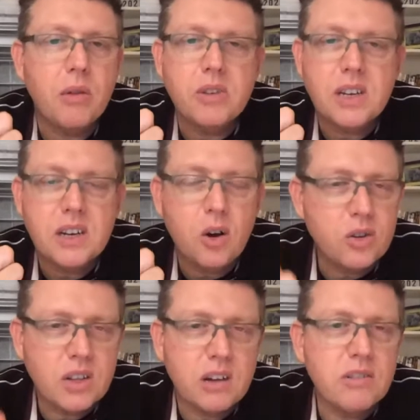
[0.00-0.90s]
I was in a
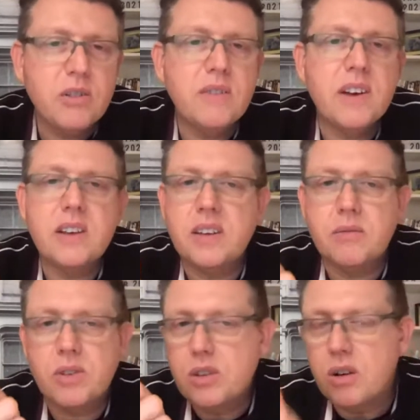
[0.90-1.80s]
hostile universe. It
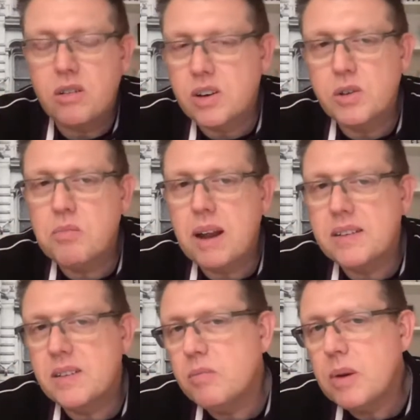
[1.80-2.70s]
was not a good
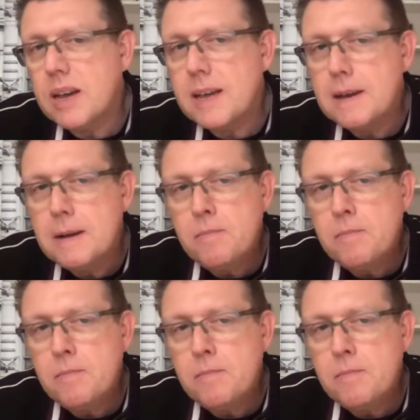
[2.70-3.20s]
place to be.